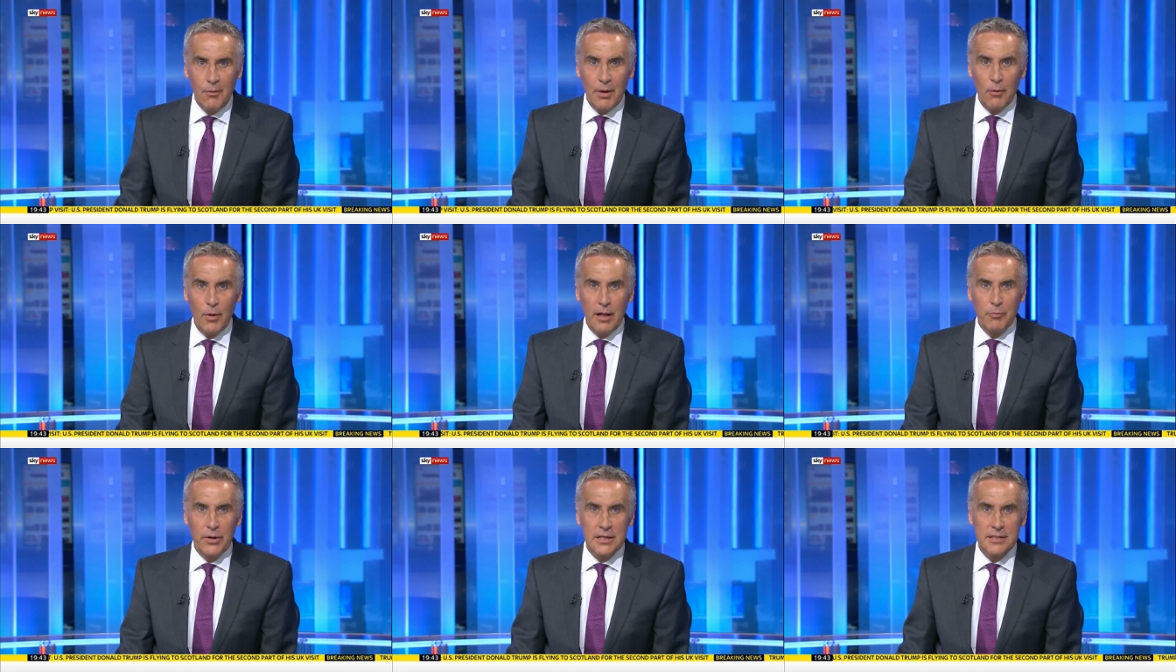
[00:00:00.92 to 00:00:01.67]
Well, while
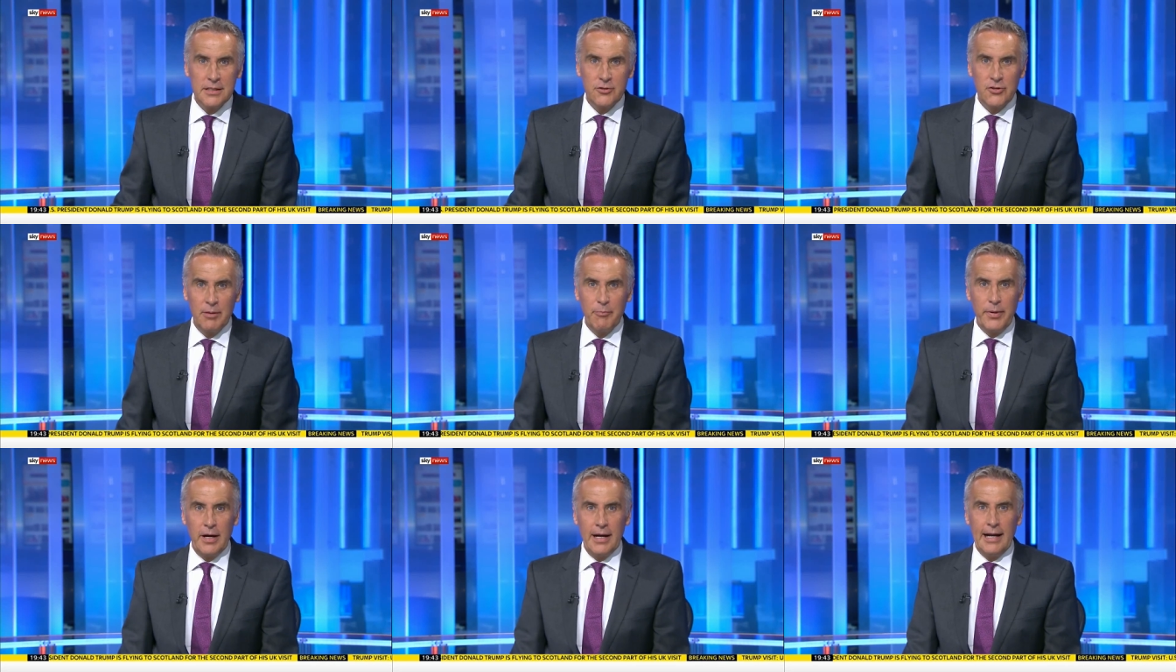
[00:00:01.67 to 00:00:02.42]
President
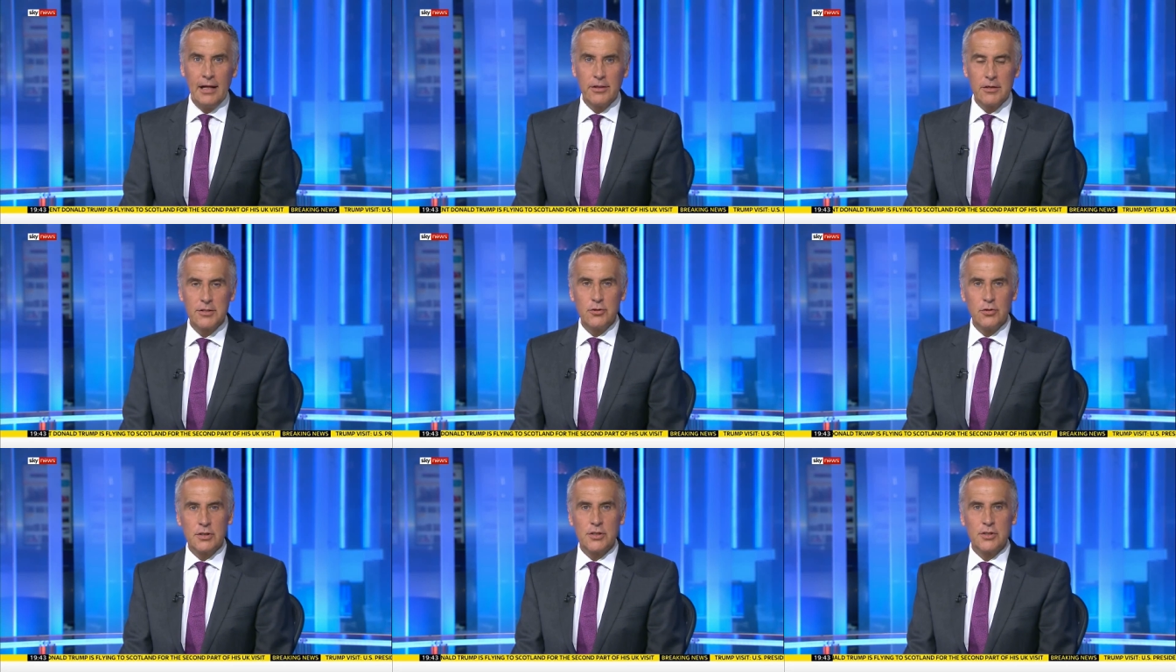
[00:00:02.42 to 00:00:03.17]
Trump uh, held those
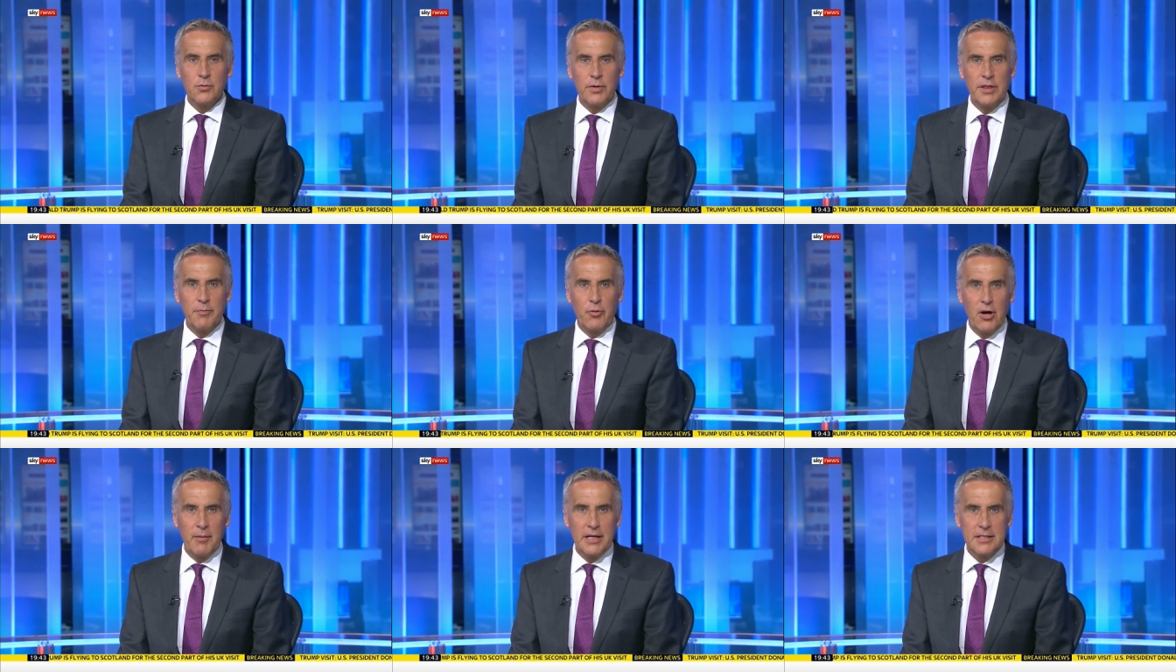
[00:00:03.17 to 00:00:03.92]
talks with the
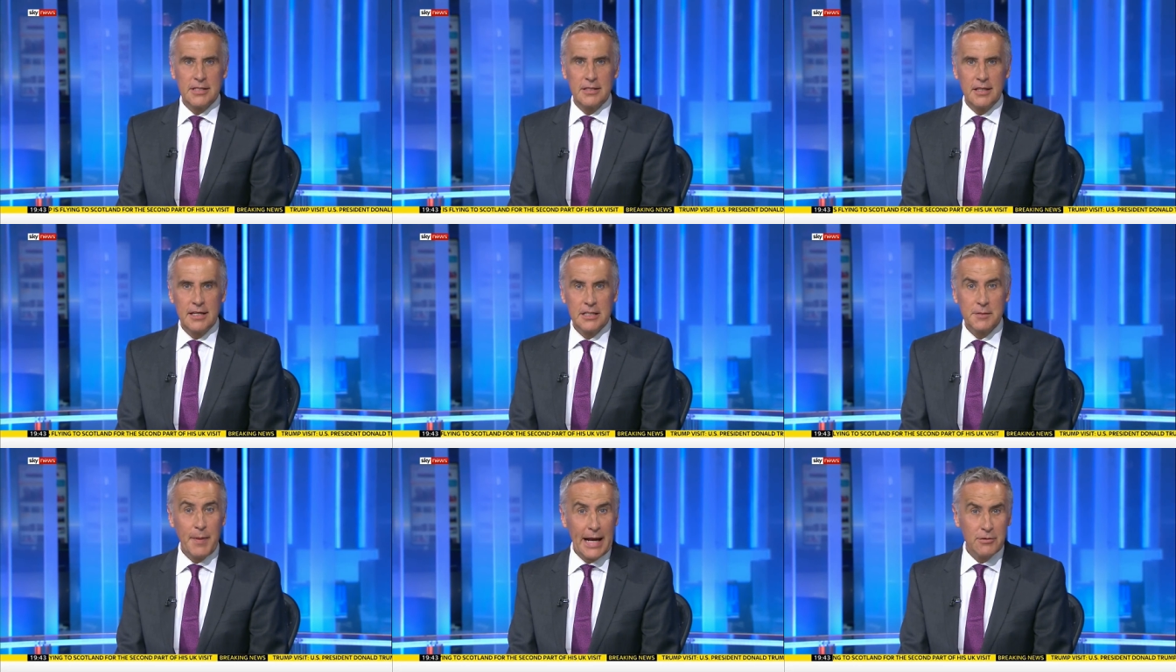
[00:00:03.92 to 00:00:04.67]
Prime Minister, their
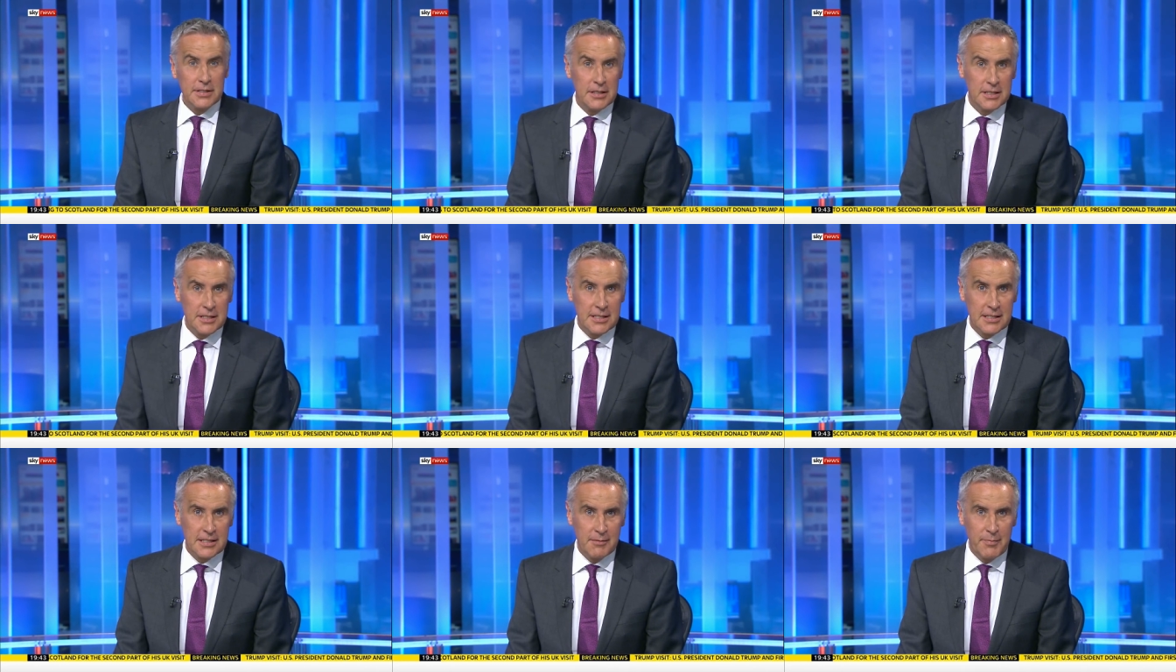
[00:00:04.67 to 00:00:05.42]

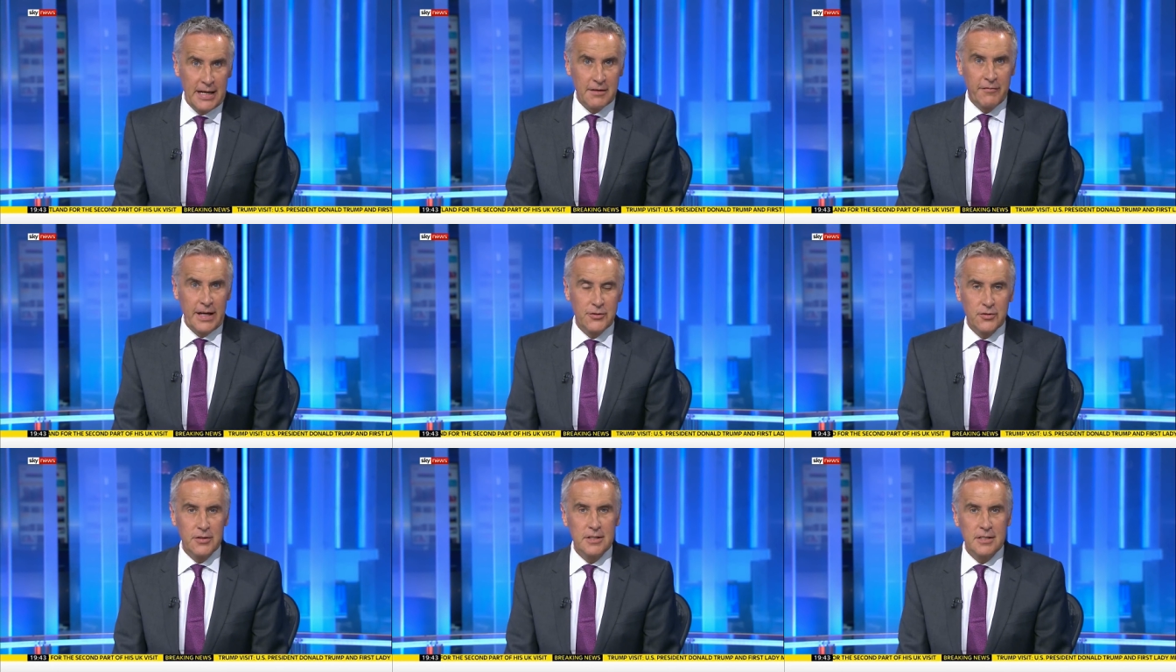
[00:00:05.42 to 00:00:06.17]
spouses met
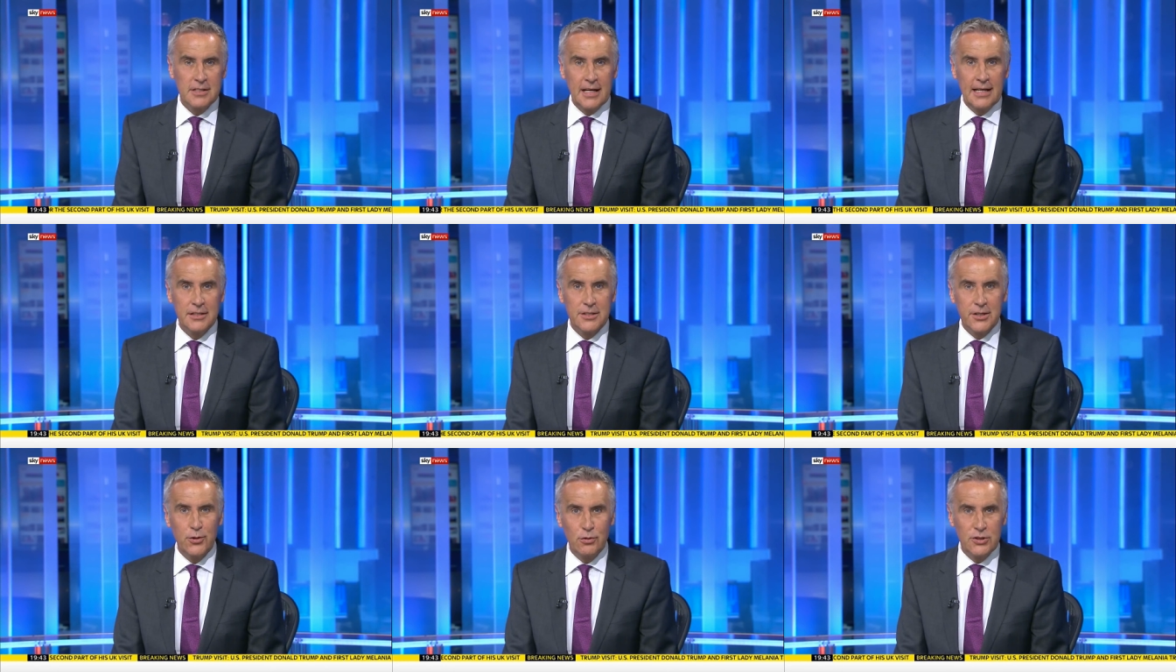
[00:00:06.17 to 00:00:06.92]
veterans and
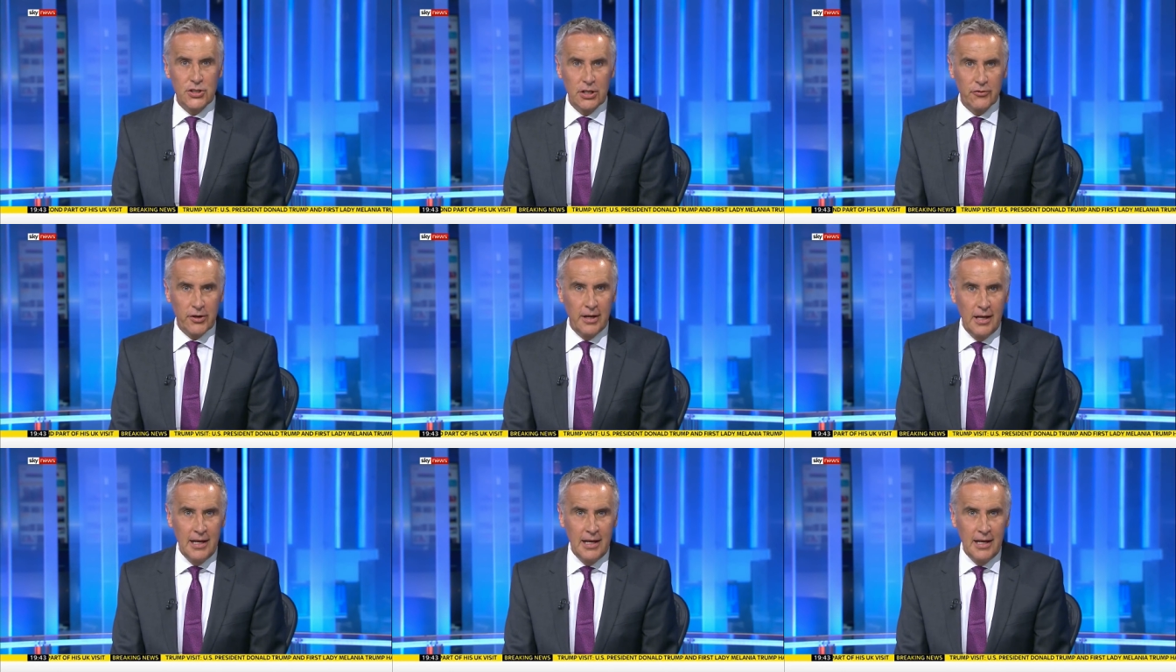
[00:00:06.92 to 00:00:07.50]
school children.